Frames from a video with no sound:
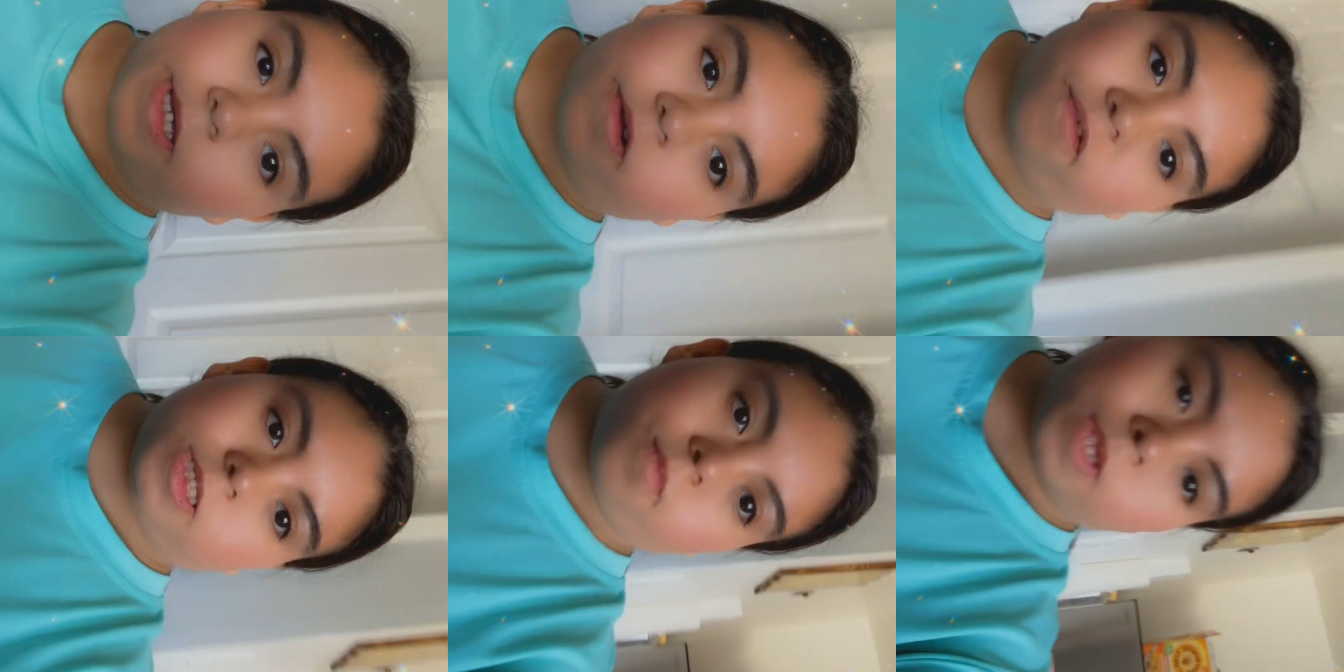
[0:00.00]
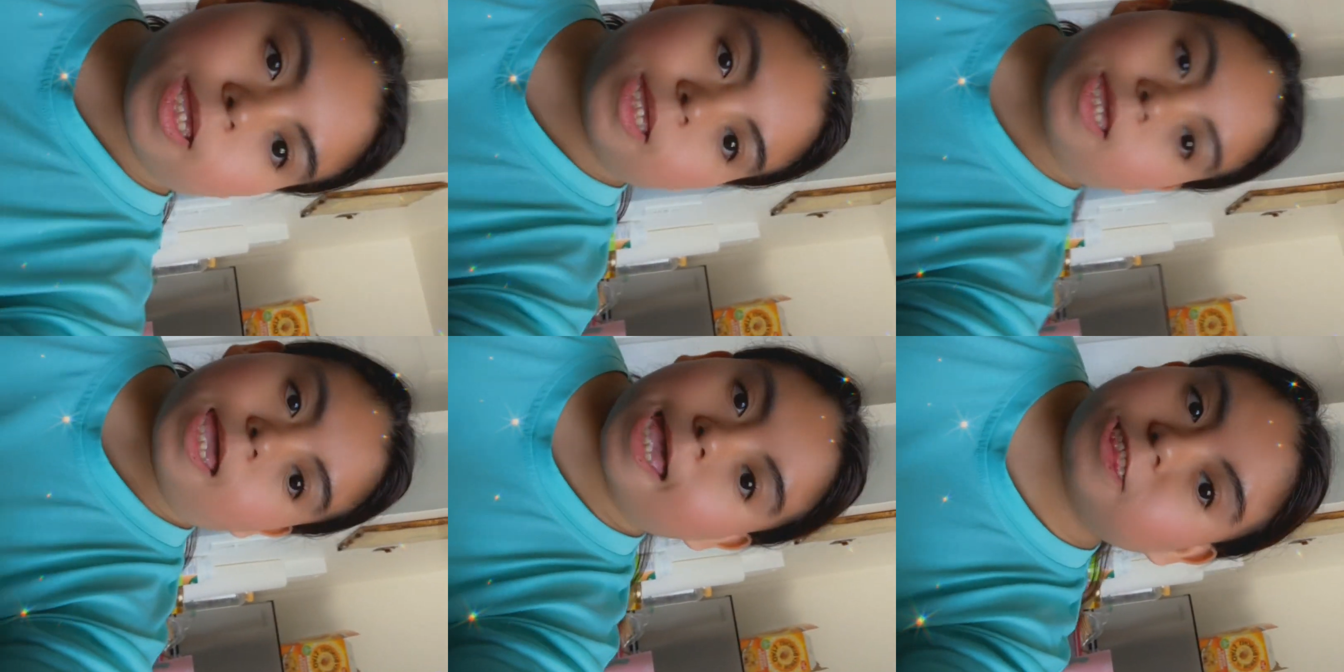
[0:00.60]
go to Fresno
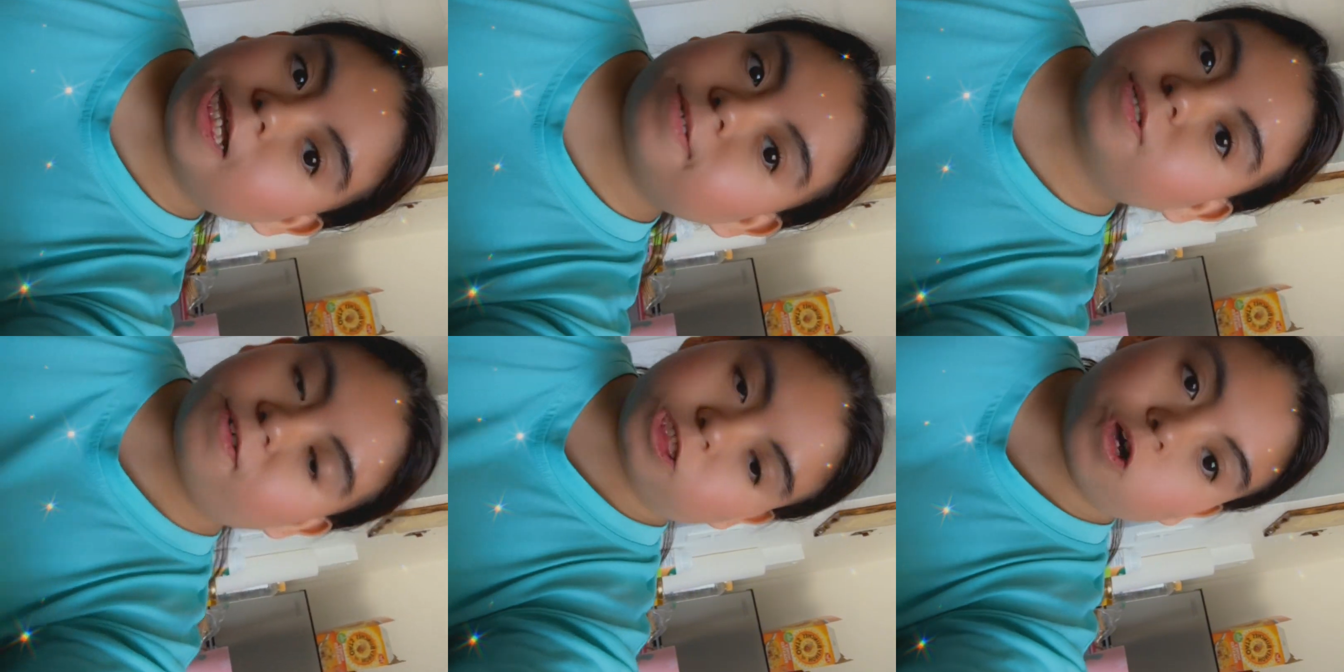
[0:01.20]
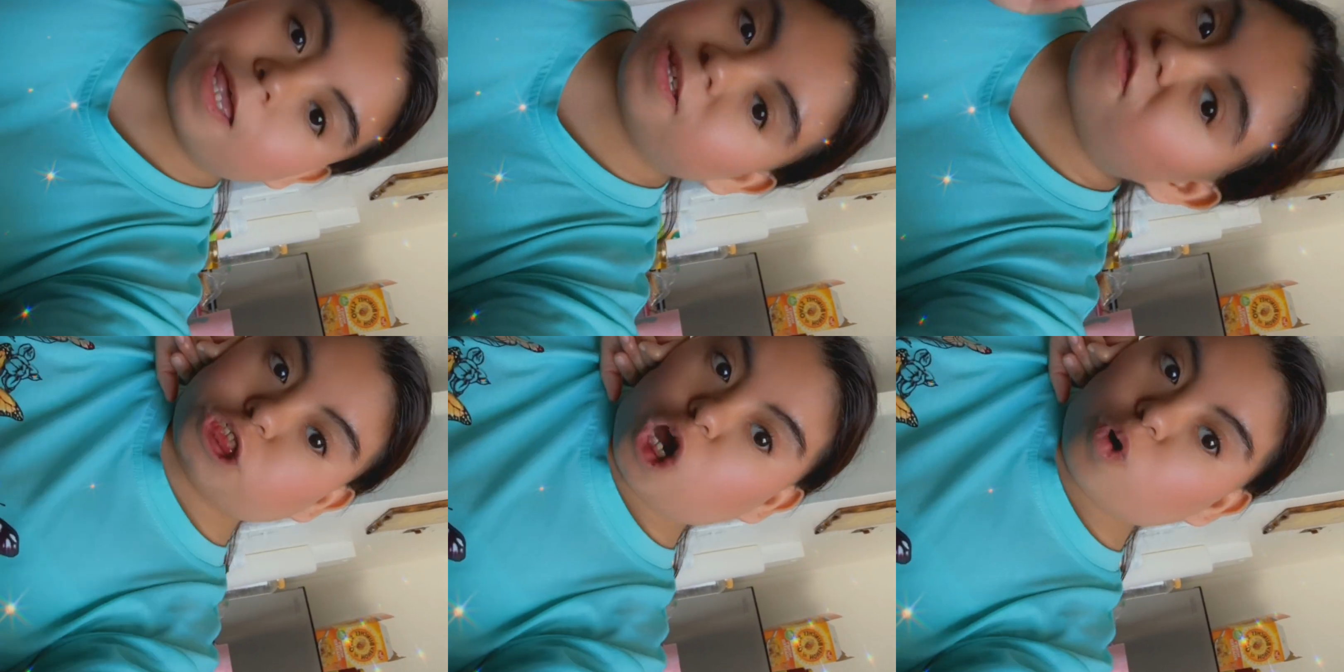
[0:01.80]
and stuff. So that's for,
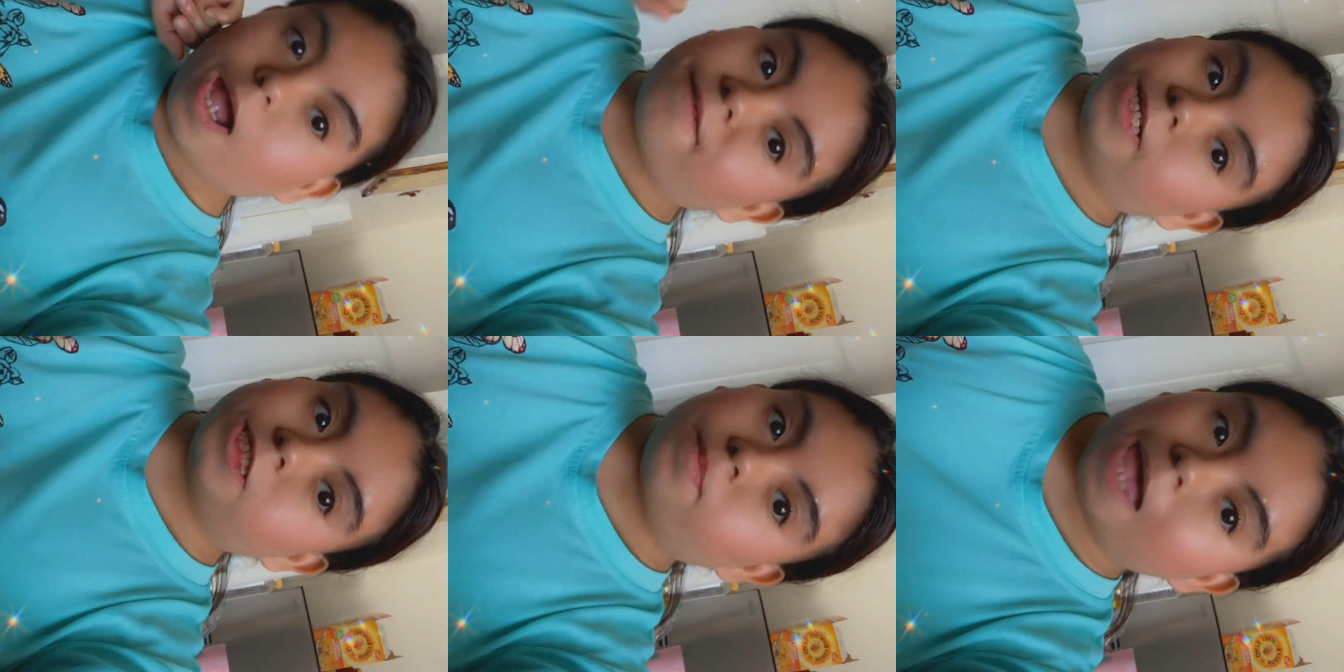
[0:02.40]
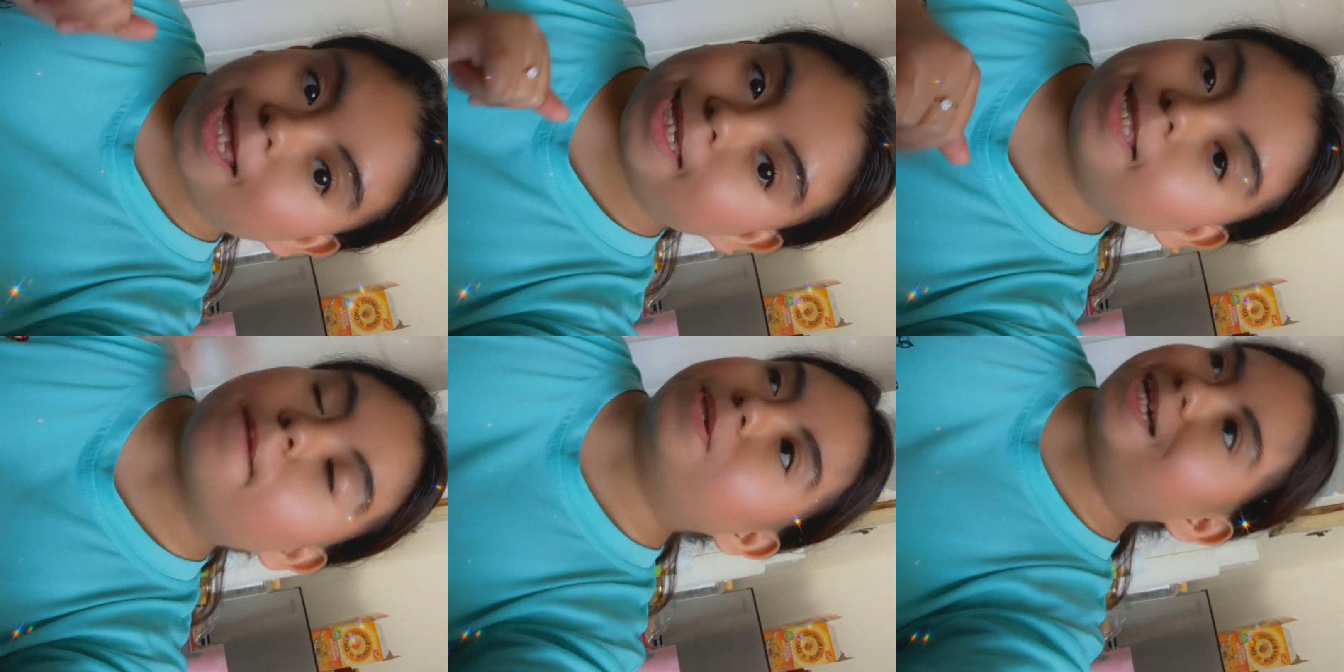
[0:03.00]
so I have to start
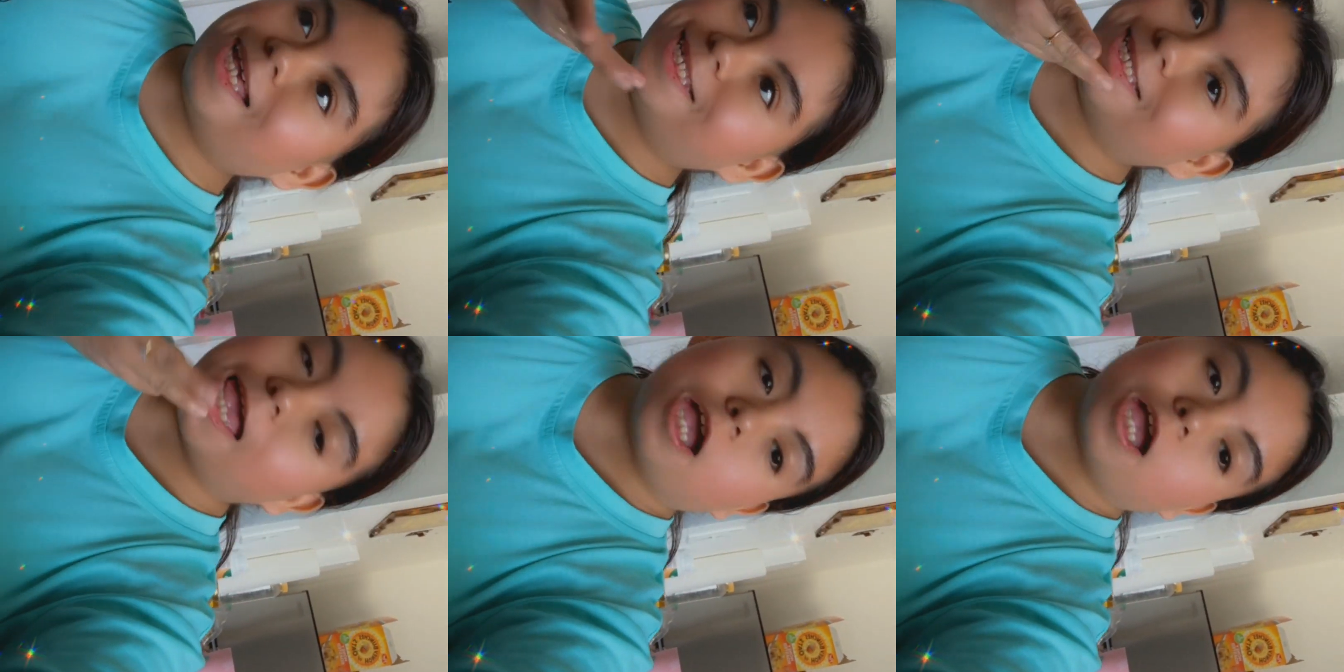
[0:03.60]
packing because